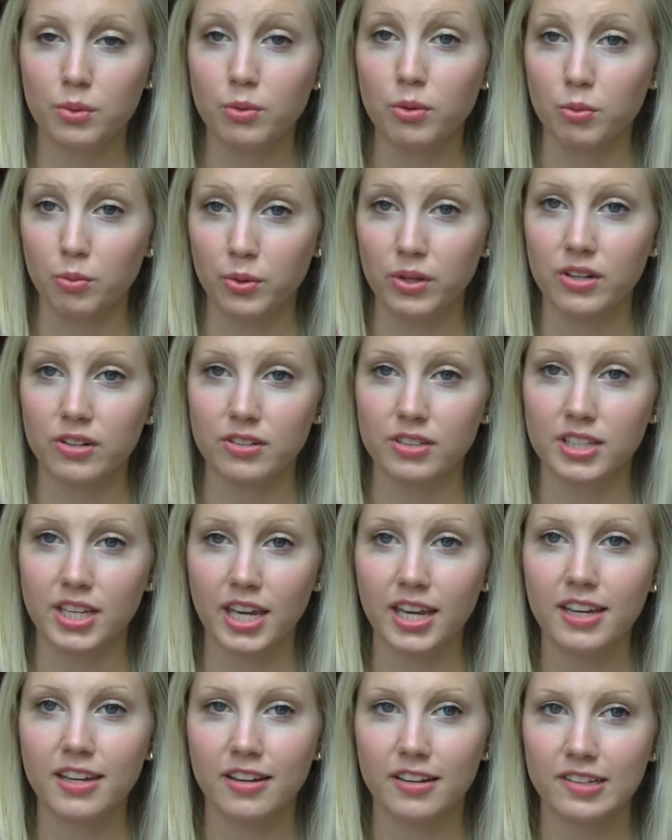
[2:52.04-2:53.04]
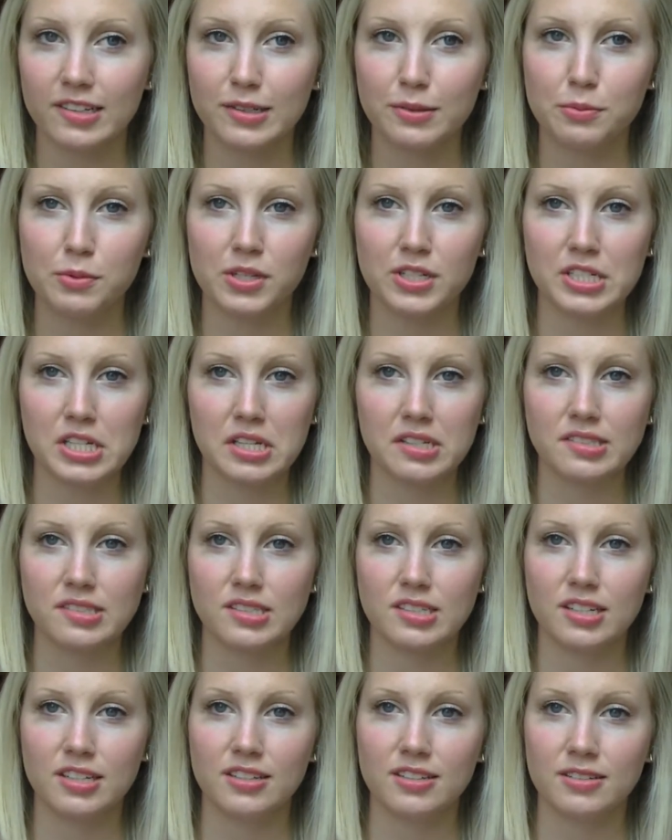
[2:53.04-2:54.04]
weird kids.
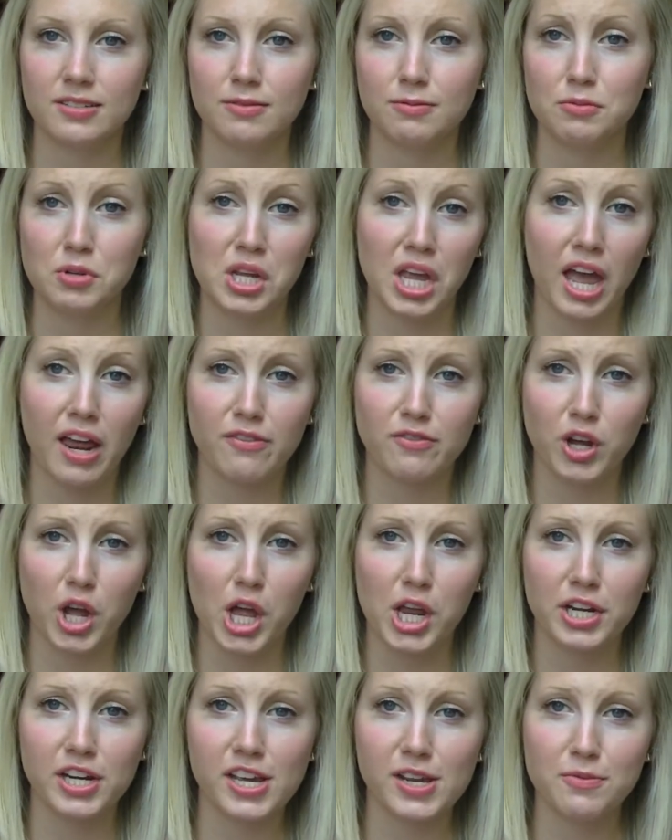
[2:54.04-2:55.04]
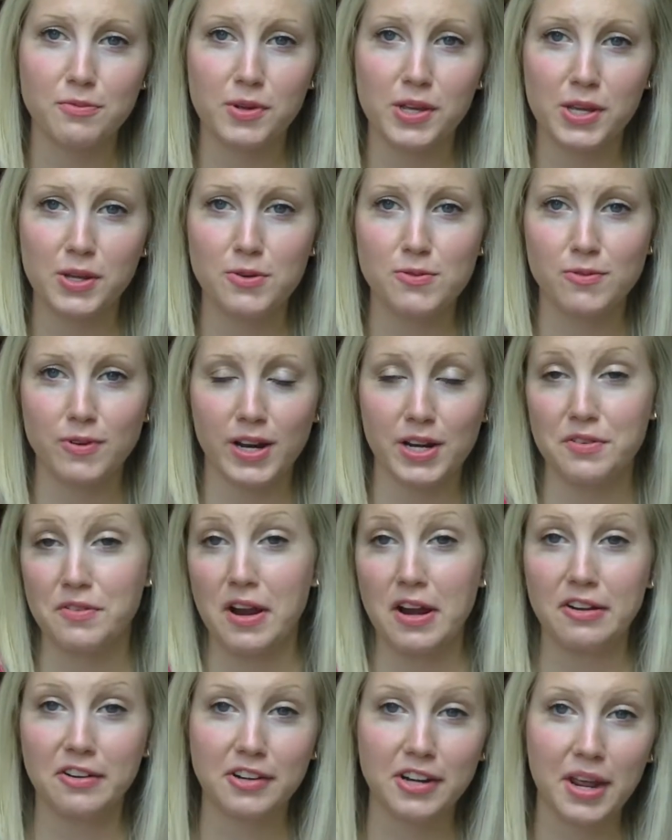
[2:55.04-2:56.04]
We had fun, and we ran
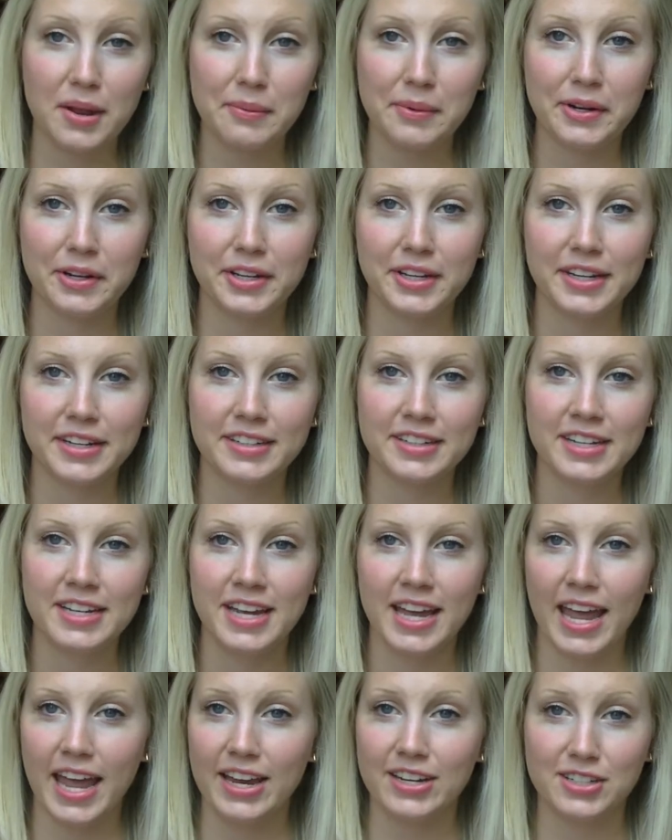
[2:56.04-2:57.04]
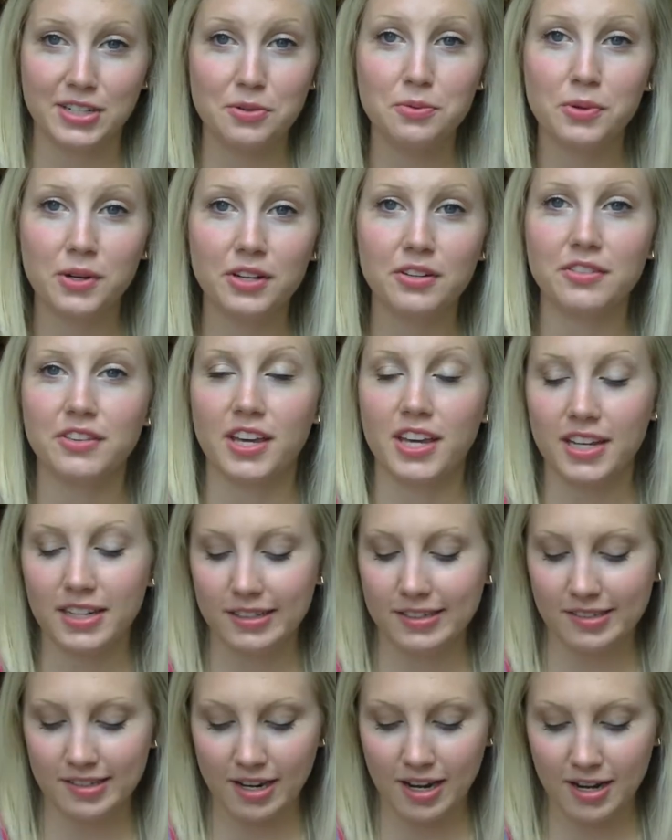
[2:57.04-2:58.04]
around our neighborhood and did weird
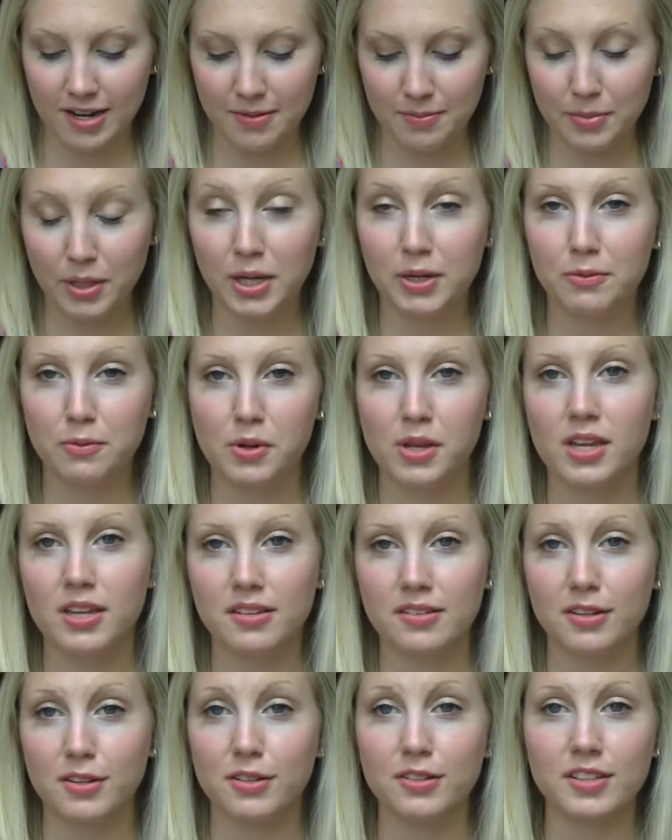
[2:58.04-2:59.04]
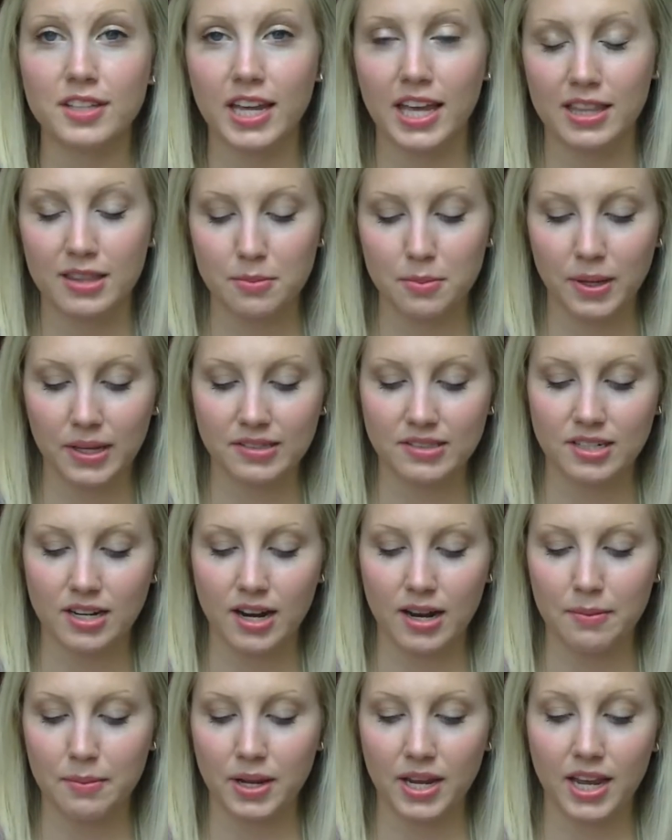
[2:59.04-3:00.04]
things, but we seriously had the best
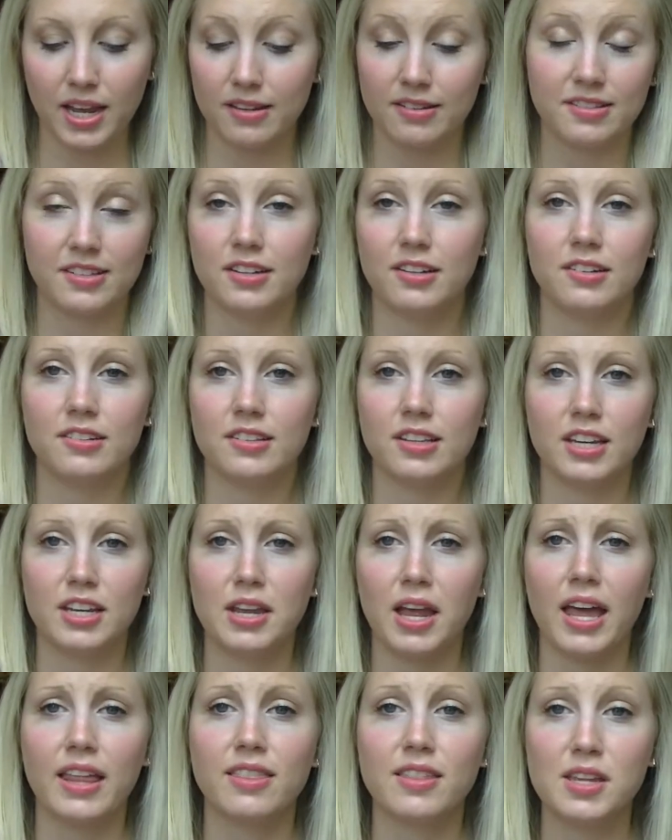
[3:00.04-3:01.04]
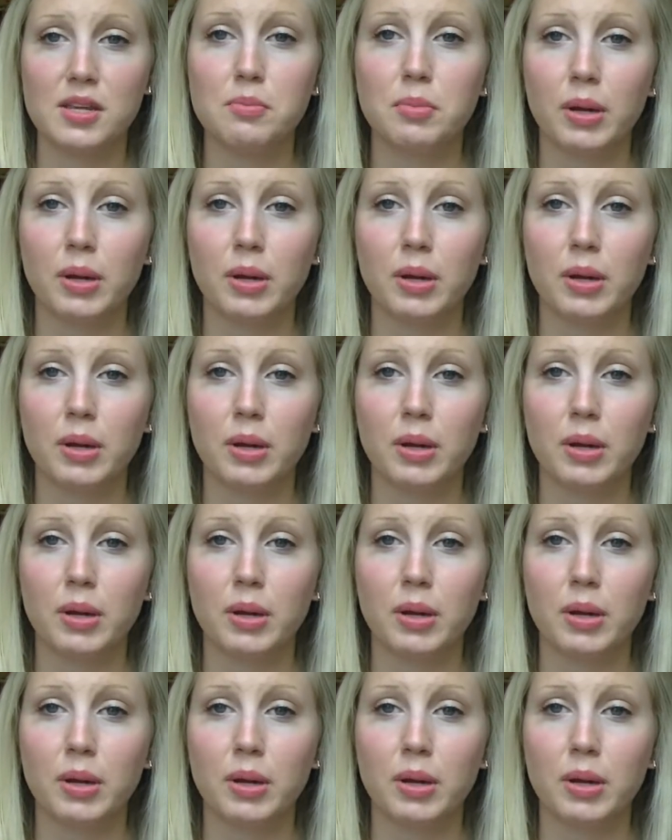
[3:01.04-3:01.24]
time. I seriously had the